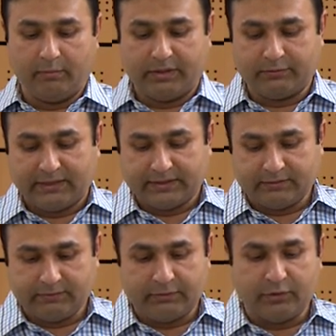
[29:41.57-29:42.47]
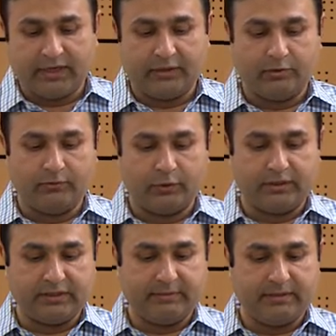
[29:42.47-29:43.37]
But what's, what we can do for
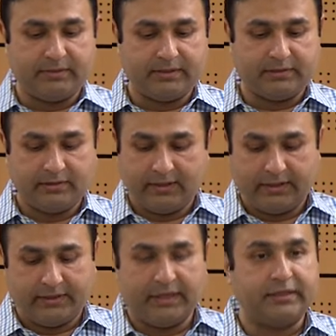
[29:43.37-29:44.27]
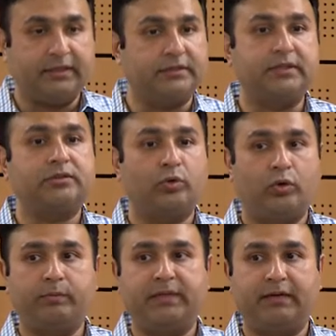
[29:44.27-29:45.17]
these babies? nothing. Just
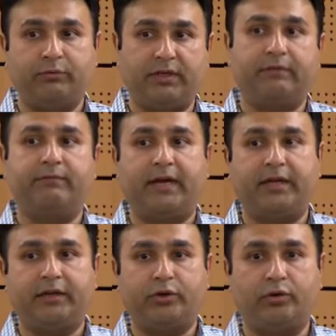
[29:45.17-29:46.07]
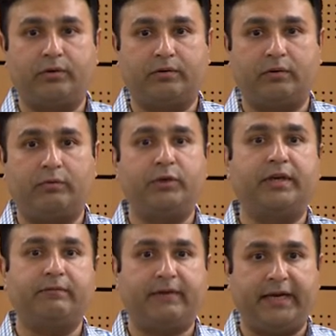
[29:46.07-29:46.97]
hope that we can find a cure or we
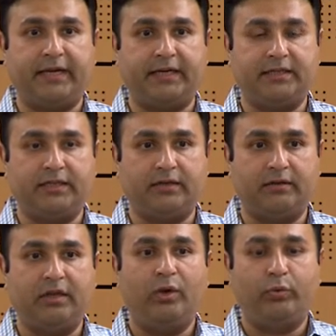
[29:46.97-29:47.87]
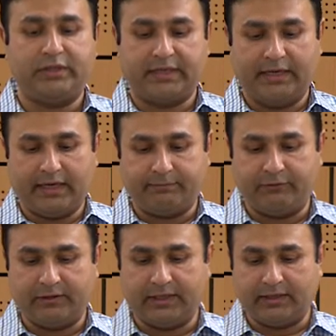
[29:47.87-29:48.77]
can find anything which can
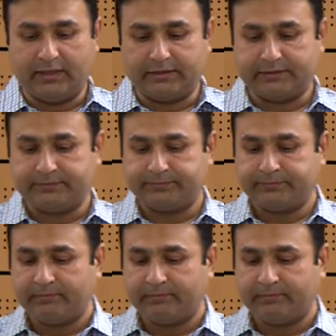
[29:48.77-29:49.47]
help with their lungs.